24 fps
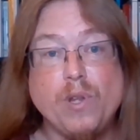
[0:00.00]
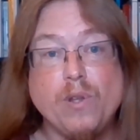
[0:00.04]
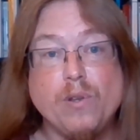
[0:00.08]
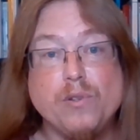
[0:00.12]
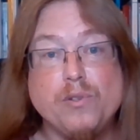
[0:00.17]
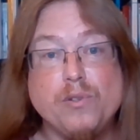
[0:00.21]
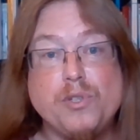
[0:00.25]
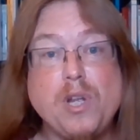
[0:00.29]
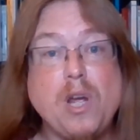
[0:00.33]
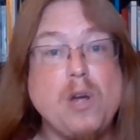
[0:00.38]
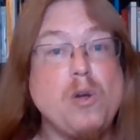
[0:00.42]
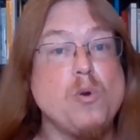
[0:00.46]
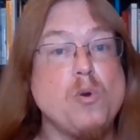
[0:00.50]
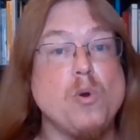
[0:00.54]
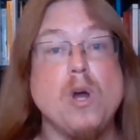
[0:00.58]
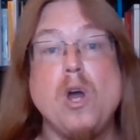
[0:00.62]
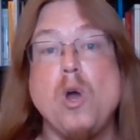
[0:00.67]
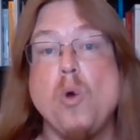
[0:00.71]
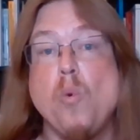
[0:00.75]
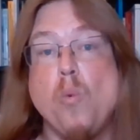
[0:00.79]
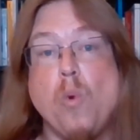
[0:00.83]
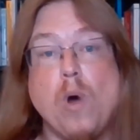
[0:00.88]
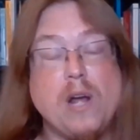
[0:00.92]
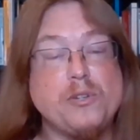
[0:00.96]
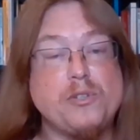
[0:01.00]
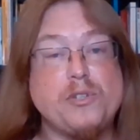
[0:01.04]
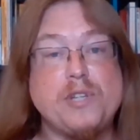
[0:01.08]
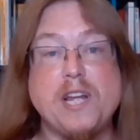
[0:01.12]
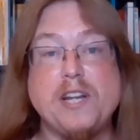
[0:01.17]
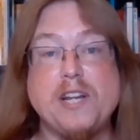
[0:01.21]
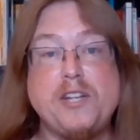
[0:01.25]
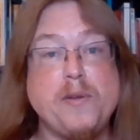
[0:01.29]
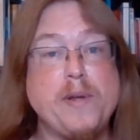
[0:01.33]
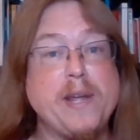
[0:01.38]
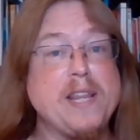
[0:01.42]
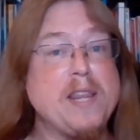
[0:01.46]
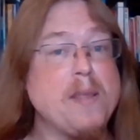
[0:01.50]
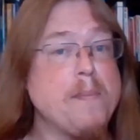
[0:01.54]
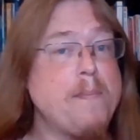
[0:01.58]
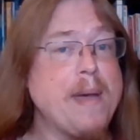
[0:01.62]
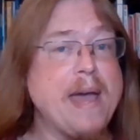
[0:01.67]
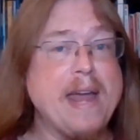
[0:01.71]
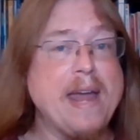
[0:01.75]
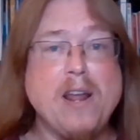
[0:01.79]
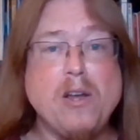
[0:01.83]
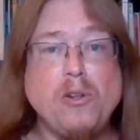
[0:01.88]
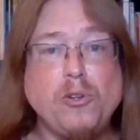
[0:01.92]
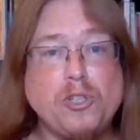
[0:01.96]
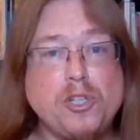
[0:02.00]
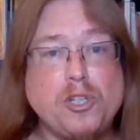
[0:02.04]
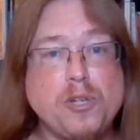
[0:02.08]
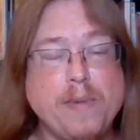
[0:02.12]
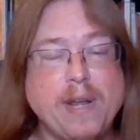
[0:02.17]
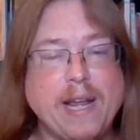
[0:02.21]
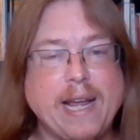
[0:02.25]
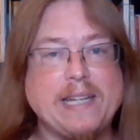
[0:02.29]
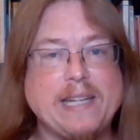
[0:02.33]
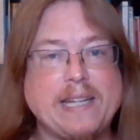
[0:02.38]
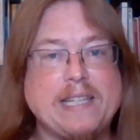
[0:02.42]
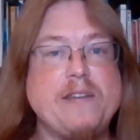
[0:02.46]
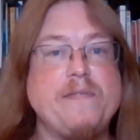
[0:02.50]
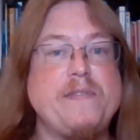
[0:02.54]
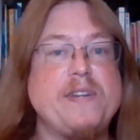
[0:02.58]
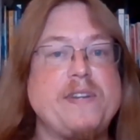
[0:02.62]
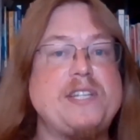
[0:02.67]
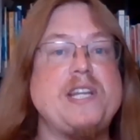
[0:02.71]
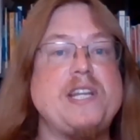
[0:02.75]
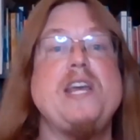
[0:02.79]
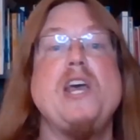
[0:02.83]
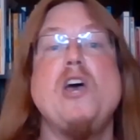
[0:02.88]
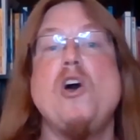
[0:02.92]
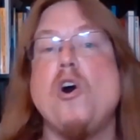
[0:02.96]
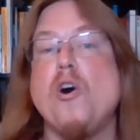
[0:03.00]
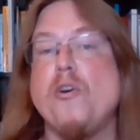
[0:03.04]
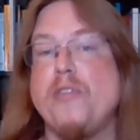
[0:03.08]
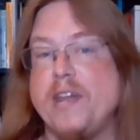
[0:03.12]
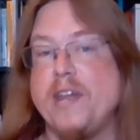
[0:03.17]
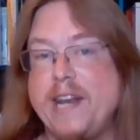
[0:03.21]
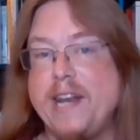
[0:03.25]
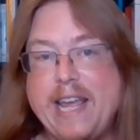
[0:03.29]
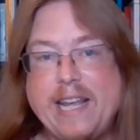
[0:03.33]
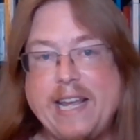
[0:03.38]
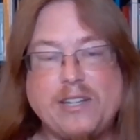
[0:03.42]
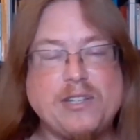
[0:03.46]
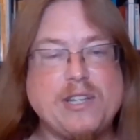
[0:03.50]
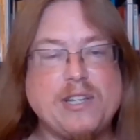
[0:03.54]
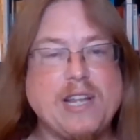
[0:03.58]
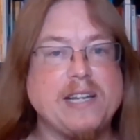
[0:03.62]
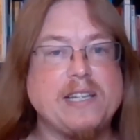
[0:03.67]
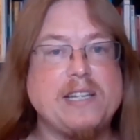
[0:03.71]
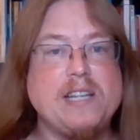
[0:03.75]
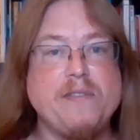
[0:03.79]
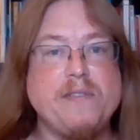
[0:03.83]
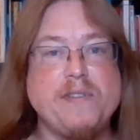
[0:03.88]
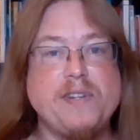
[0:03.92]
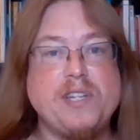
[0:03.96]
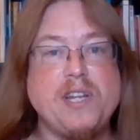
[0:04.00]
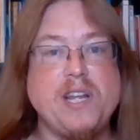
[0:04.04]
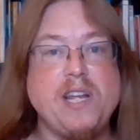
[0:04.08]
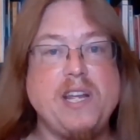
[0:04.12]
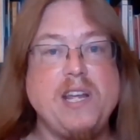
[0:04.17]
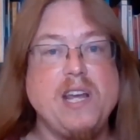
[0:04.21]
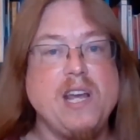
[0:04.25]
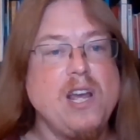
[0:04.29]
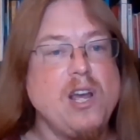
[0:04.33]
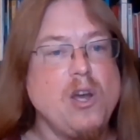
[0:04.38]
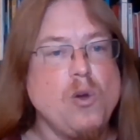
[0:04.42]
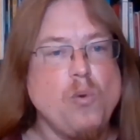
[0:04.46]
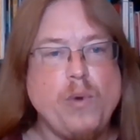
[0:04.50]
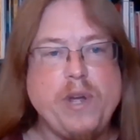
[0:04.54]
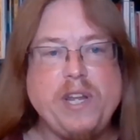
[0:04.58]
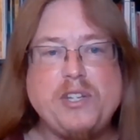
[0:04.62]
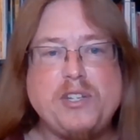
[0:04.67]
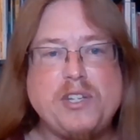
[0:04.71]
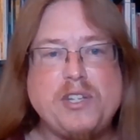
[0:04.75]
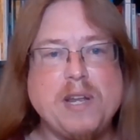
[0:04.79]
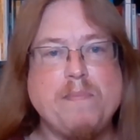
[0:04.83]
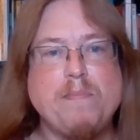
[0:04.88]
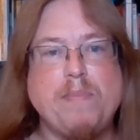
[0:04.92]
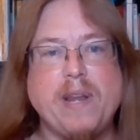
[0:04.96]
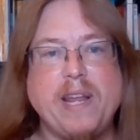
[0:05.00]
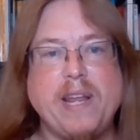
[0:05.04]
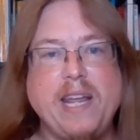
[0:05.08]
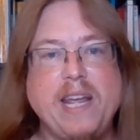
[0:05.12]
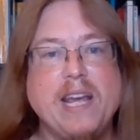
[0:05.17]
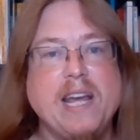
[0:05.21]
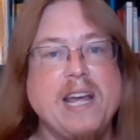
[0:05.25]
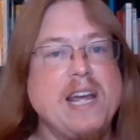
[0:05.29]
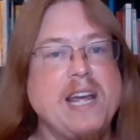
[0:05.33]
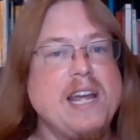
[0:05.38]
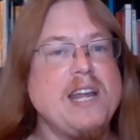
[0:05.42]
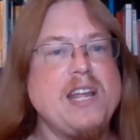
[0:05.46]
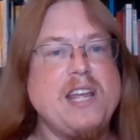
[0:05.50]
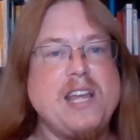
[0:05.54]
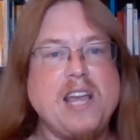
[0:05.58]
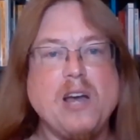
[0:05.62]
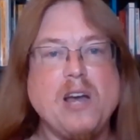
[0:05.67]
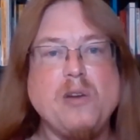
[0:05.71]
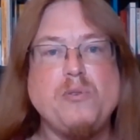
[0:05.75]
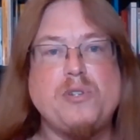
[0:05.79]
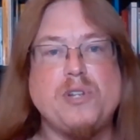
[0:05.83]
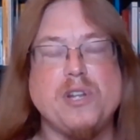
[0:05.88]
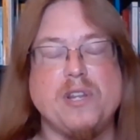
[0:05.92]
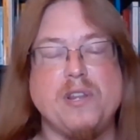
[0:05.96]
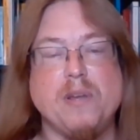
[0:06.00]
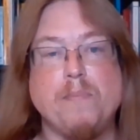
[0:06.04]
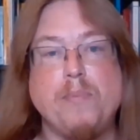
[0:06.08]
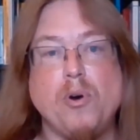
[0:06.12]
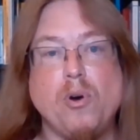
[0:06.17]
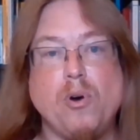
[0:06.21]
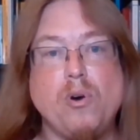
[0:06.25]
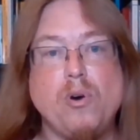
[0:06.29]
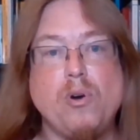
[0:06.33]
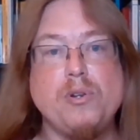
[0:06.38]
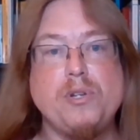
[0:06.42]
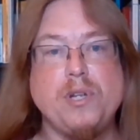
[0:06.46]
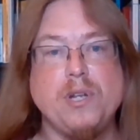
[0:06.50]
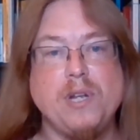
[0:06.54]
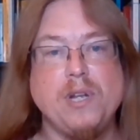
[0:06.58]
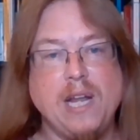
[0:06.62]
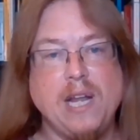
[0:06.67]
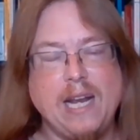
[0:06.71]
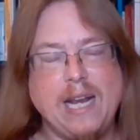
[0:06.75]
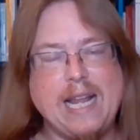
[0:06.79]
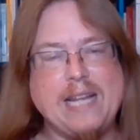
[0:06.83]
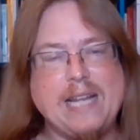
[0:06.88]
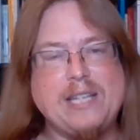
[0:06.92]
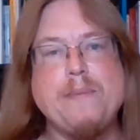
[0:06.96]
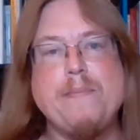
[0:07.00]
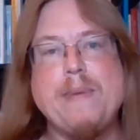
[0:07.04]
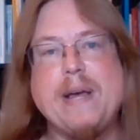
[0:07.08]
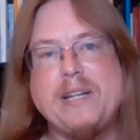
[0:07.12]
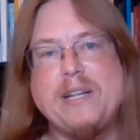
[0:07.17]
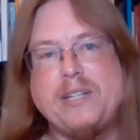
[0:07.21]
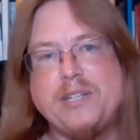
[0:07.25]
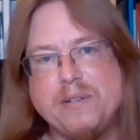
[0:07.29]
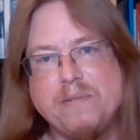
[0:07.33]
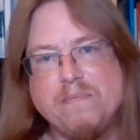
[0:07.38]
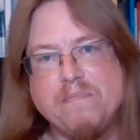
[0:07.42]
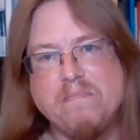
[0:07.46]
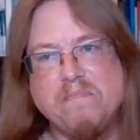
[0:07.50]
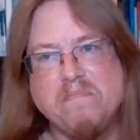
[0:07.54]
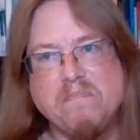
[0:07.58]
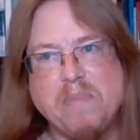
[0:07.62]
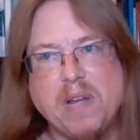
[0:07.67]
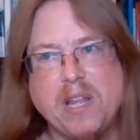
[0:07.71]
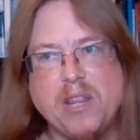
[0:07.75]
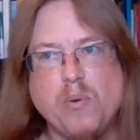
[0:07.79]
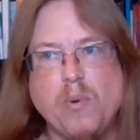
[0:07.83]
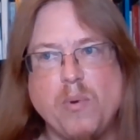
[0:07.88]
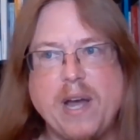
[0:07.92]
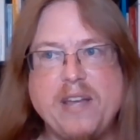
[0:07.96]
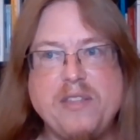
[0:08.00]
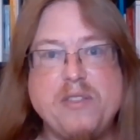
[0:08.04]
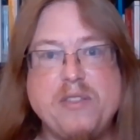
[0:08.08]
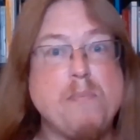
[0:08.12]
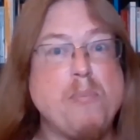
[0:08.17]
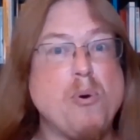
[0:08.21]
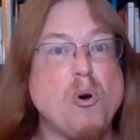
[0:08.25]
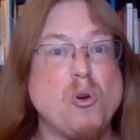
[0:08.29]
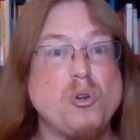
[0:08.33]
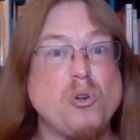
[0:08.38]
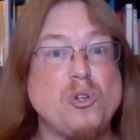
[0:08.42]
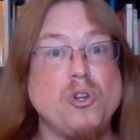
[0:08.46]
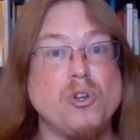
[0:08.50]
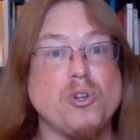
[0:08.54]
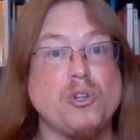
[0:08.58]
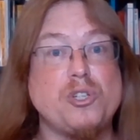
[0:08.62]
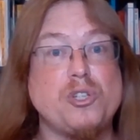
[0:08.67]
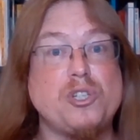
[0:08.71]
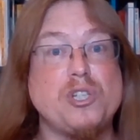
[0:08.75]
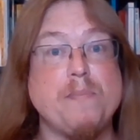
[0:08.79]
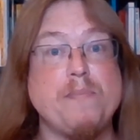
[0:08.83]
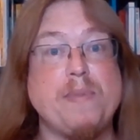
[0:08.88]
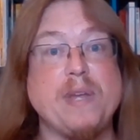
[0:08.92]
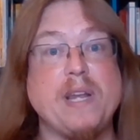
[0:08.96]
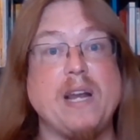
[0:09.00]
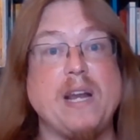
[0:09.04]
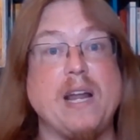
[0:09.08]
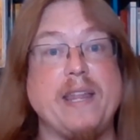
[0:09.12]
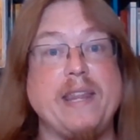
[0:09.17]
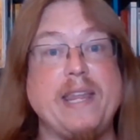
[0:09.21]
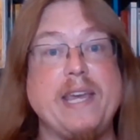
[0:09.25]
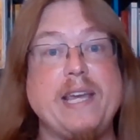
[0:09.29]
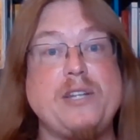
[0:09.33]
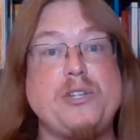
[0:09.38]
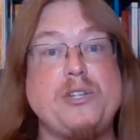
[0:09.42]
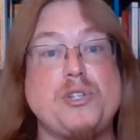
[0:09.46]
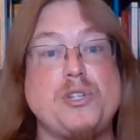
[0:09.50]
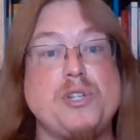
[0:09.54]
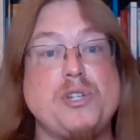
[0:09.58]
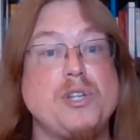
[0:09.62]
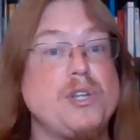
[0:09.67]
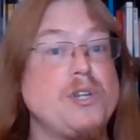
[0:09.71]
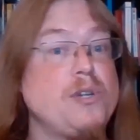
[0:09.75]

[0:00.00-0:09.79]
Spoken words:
So, whilst they're doing the penultimate activity or the next activity, we simply go to the board. Let's imagine, by the way, the board looks something like this.